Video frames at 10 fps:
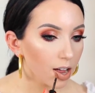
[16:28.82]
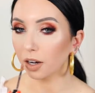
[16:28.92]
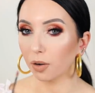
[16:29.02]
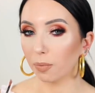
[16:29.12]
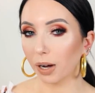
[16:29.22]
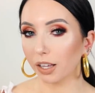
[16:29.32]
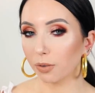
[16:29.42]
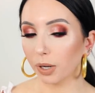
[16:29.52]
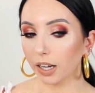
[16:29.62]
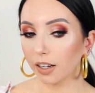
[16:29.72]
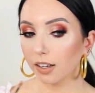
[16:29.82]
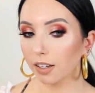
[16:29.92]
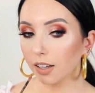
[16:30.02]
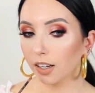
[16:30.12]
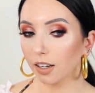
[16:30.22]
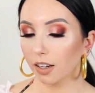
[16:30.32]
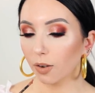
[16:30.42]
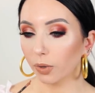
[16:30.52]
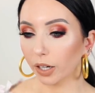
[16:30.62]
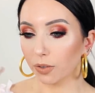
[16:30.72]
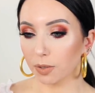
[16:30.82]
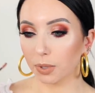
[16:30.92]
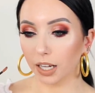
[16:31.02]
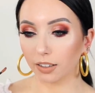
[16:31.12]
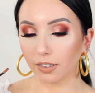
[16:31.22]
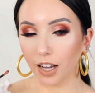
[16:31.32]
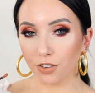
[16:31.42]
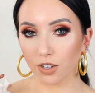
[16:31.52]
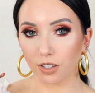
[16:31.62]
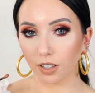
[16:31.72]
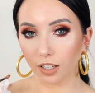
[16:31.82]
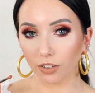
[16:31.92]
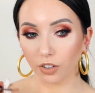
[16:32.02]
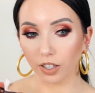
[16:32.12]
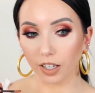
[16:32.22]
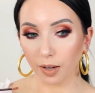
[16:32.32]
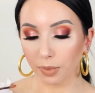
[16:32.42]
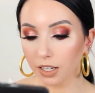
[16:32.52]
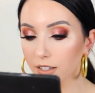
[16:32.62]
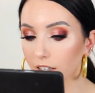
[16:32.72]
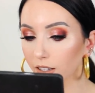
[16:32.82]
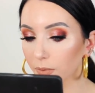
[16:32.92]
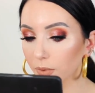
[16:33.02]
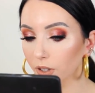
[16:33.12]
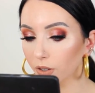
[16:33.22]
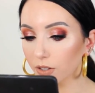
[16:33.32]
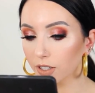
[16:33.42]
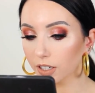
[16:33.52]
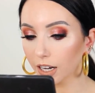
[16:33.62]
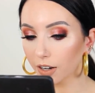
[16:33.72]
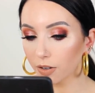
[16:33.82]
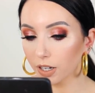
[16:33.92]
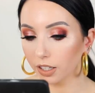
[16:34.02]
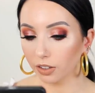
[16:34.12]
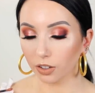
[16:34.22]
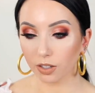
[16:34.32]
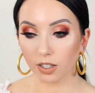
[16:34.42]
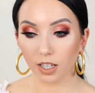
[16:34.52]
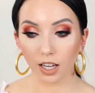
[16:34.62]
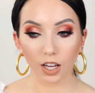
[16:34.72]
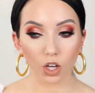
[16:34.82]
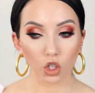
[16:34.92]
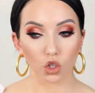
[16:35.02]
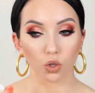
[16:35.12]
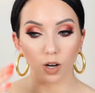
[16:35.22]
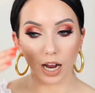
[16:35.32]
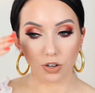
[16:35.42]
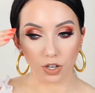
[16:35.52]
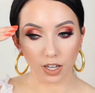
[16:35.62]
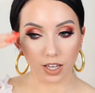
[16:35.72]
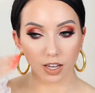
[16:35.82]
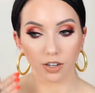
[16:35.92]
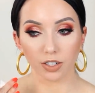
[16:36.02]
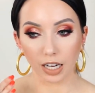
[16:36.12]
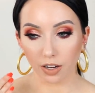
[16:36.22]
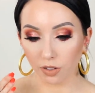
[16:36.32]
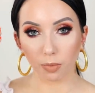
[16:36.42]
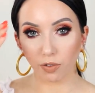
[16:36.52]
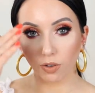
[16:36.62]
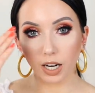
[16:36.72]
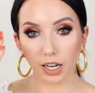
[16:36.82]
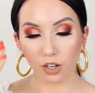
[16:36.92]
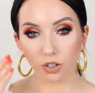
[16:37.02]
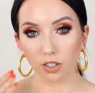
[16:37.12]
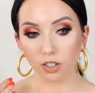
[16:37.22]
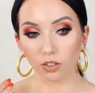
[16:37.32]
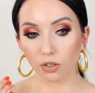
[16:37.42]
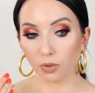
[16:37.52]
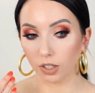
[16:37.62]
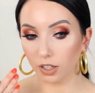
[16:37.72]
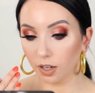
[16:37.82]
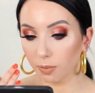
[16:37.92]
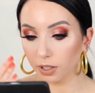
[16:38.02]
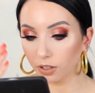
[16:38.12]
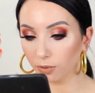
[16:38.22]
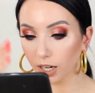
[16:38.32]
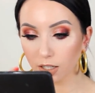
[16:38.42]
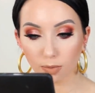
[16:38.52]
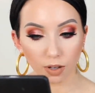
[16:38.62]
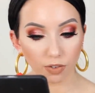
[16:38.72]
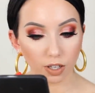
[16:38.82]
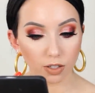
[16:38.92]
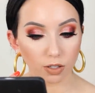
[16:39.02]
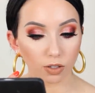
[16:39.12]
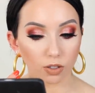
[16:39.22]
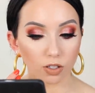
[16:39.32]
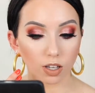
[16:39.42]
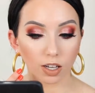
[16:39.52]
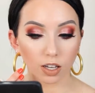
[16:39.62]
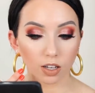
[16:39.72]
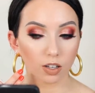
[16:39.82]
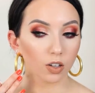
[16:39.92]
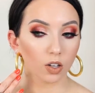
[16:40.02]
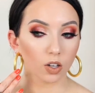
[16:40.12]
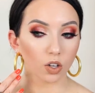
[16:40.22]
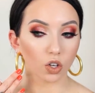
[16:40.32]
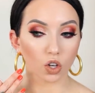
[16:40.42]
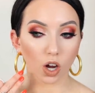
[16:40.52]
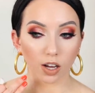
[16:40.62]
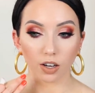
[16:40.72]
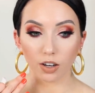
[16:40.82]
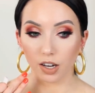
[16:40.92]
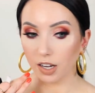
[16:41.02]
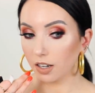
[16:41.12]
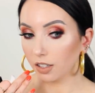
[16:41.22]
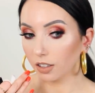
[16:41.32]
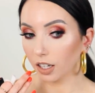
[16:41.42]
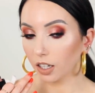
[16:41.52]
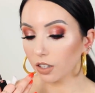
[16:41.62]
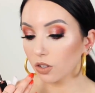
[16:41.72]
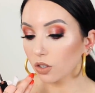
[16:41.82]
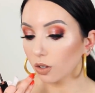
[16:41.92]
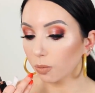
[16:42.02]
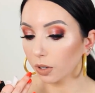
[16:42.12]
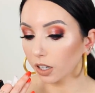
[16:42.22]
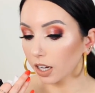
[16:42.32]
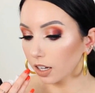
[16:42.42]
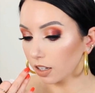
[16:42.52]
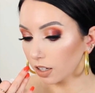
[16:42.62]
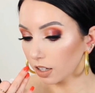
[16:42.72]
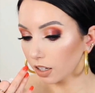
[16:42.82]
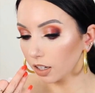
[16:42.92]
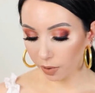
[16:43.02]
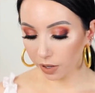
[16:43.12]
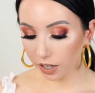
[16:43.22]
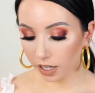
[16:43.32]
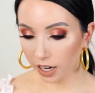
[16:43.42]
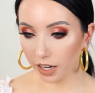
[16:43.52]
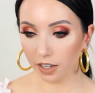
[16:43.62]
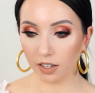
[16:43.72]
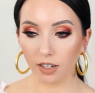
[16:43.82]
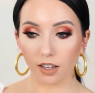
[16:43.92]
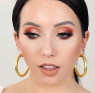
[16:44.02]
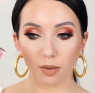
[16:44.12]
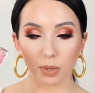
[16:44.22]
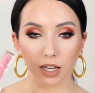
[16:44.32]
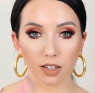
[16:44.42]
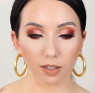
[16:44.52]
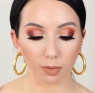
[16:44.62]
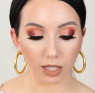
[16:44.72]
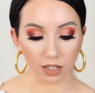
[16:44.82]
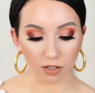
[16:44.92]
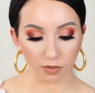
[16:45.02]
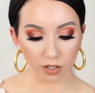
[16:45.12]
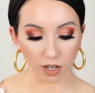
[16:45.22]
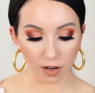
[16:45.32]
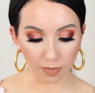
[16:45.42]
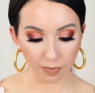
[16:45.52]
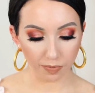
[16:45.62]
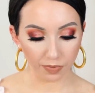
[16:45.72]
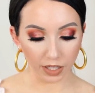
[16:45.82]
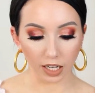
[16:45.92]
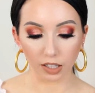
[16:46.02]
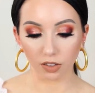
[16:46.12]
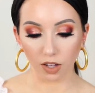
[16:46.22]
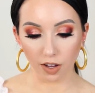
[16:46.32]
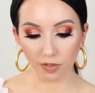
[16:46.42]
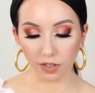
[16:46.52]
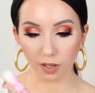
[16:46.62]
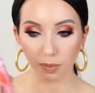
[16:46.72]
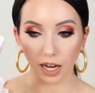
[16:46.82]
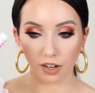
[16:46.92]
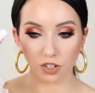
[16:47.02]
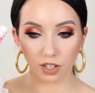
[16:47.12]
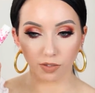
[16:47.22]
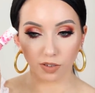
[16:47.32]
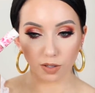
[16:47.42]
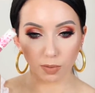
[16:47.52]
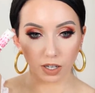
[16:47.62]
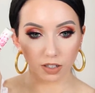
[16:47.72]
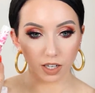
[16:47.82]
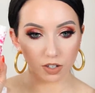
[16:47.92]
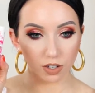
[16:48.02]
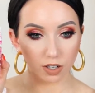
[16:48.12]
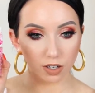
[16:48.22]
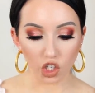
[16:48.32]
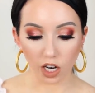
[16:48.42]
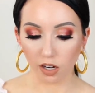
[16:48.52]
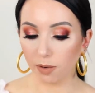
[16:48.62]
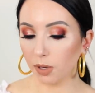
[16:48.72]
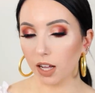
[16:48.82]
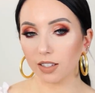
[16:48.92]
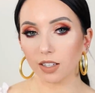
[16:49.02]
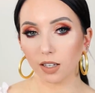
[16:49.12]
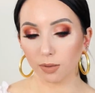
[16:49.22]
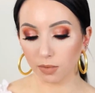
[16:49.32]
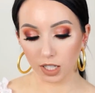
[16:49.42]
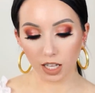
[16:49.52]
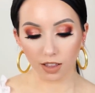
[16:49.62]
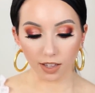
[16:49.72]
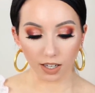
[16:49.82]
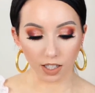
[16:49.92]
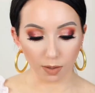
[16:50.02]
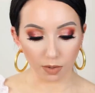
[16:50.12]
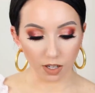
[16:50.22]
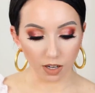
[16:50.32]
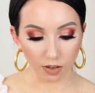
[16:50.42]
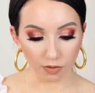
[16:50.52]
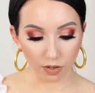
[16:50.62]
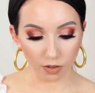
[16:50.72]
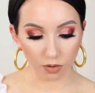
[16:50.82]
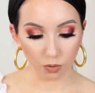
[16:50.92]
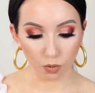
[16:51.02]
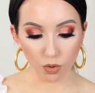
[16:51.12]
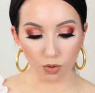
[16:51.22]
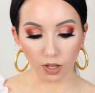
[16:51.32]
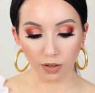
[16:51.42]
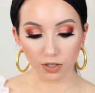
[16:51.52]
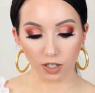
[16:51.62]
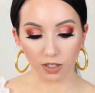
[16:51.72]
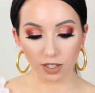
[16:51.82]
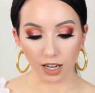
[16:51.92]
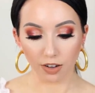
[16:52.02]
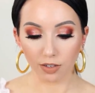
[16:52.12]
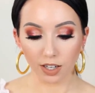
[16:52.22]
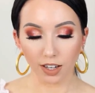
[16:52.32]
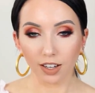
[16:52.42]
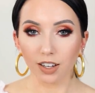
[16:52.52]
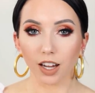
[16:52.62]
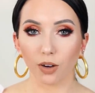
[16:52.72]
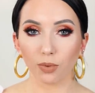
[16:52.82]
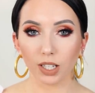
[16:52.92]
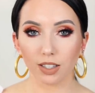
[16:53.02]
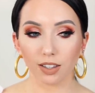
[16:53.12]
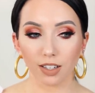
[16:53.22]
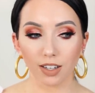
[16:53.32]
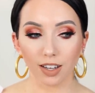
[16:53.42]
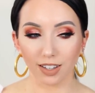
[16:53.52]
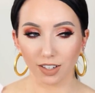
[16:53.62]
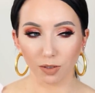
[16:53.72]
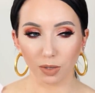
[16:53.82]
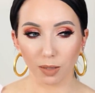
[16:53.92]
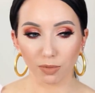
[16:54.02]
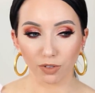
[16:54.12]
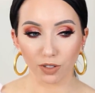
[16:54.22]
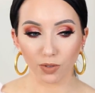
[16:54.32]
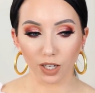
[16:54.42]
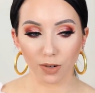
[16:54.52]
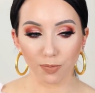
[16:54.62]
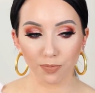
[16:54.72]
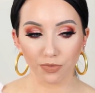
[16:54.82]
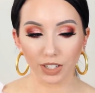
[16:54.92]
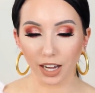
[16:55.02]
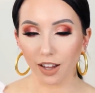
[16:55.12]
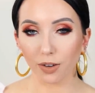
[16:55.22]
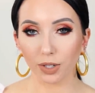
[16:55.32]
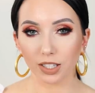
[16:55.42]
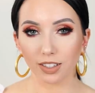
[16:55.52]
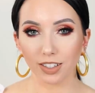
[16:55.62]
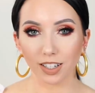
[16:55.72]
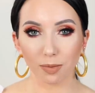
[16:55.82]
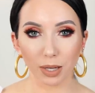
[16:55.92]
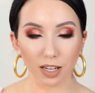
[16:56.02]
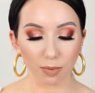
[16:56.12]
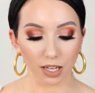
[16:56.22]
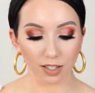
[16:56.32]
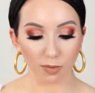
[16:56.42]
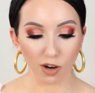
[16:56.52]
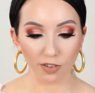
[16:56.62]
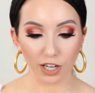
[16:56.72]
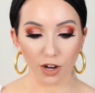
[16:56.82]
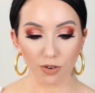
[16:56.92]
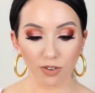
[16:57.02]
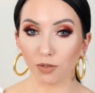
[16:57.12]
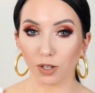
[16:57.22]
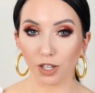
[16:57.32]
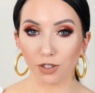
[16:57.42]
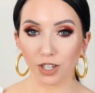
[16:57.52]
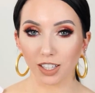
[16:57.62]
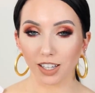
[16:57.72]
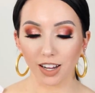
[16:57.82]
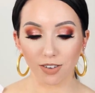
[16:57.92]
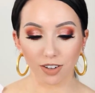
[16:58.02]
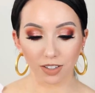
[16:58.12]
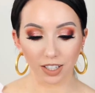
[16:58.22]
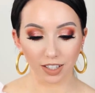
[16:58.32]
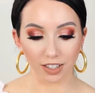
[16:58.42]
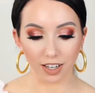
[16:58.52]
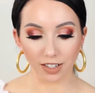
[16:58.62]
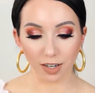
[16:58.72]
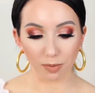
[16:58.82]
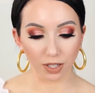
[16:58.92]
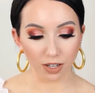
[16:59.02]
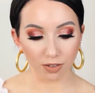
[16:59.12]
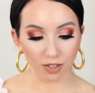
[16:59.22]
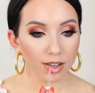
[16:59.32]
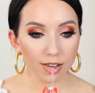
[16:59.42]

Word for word: Oh, by the way, when I was applying the lashes and like looking at my skin up close, now it looks tragic here down. My forehead actually still looks really good, but the rest of my face looks like not great, like super cakey. Now we're gonna add the pink lip gloss over top. I love the packaging of this spring collection. Cherry blossoms, that time of the year, folks. Ooh, that was a good sound. I recently, I think it'll be up for this video. Yeah, I recently did a makeup A S M R video. If you want to go check that out, I'll link it in the end down below.